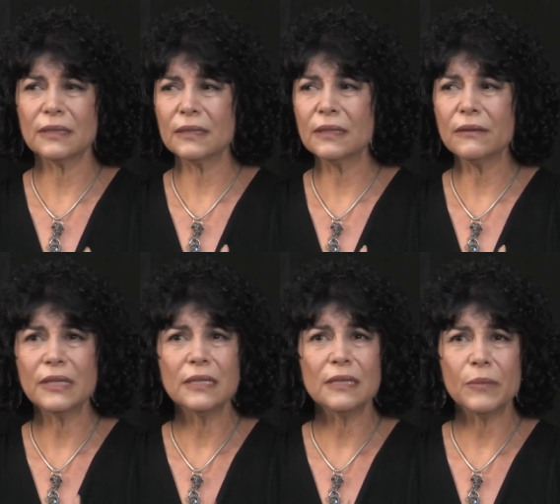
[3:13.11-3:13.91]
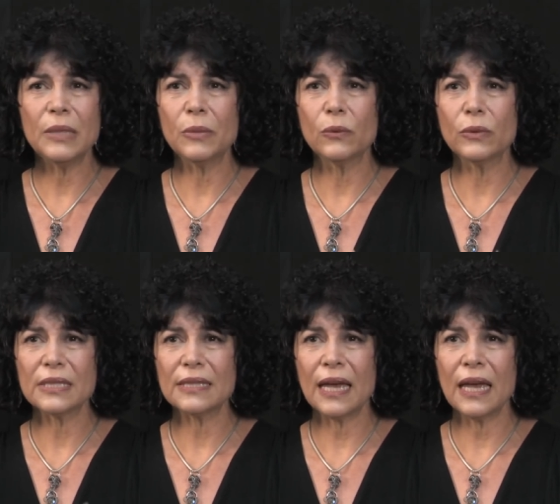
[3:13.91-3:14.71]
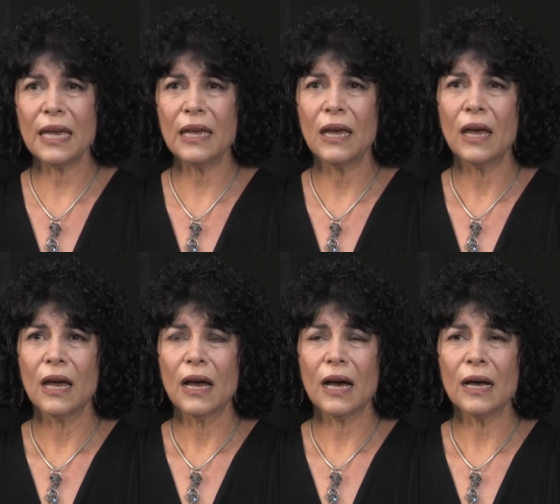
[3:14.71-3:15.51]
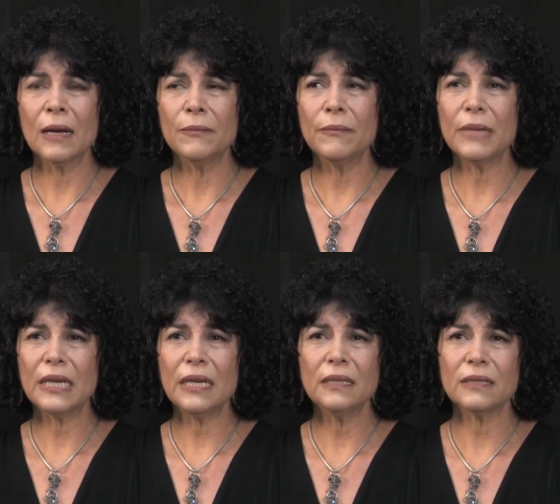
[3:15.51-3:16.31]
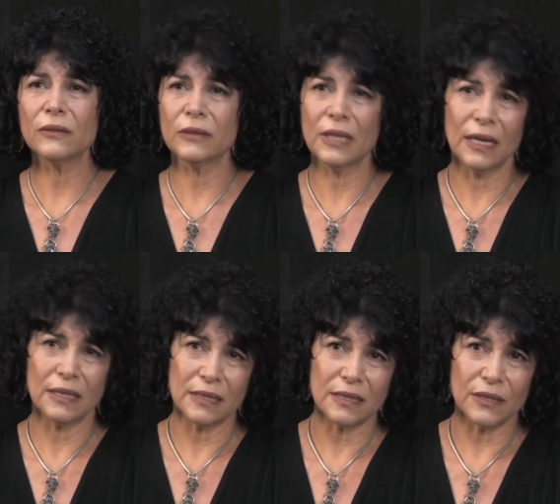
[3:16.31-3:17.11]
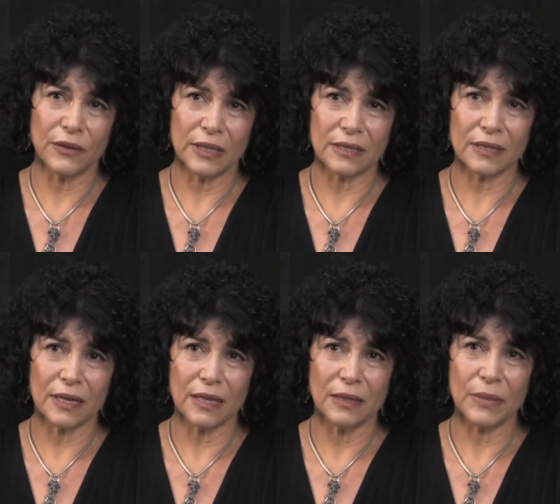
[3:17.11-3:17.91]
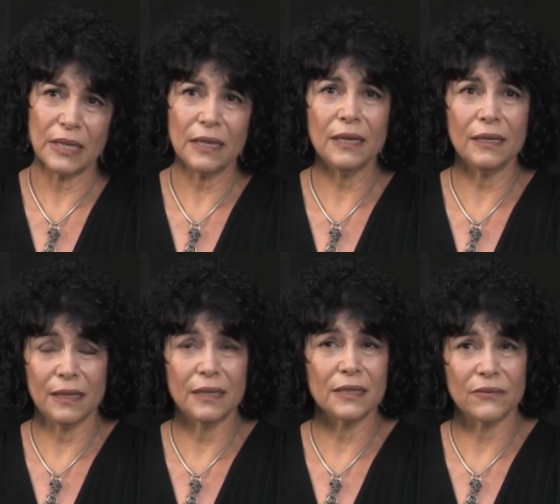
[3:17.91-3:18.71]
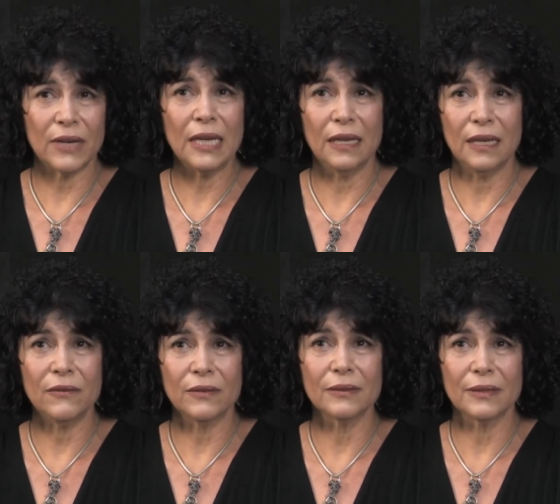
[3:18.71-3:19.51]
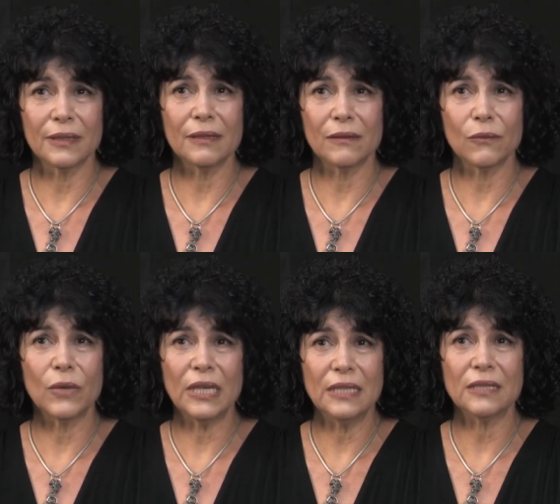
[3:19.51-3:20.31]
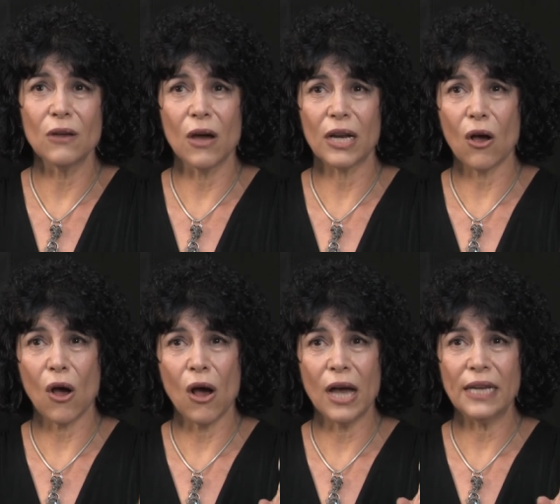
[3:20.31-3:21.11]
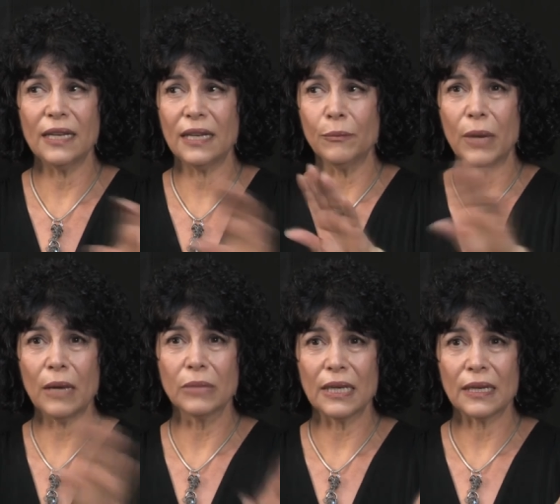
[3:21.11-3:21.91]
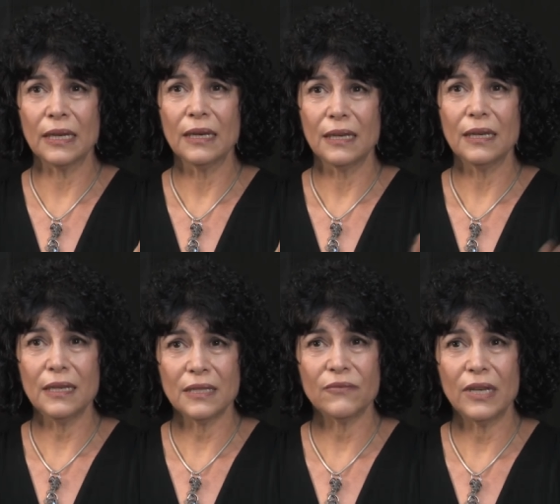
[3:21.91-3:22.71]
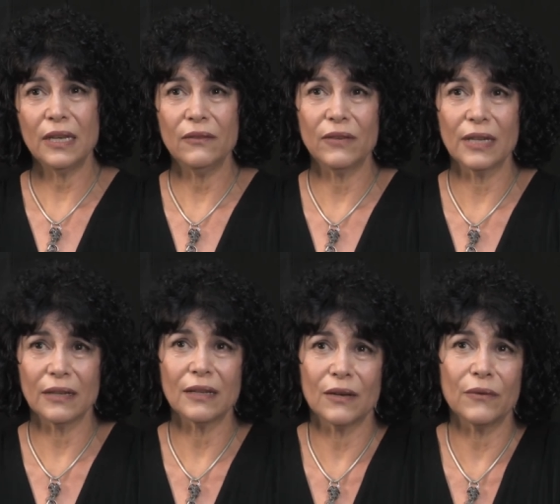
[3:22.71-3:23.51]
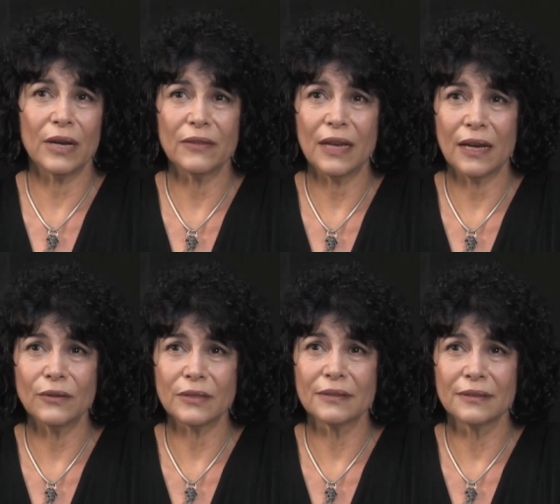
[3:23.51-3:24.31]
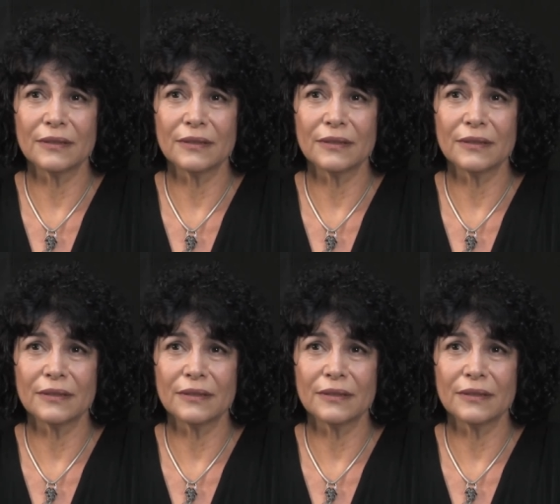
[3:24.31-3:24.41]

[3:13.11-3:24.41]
little things that people will say, but he certainly has a serious side. But he is funny even when he's not on in public. He's funny even around the house.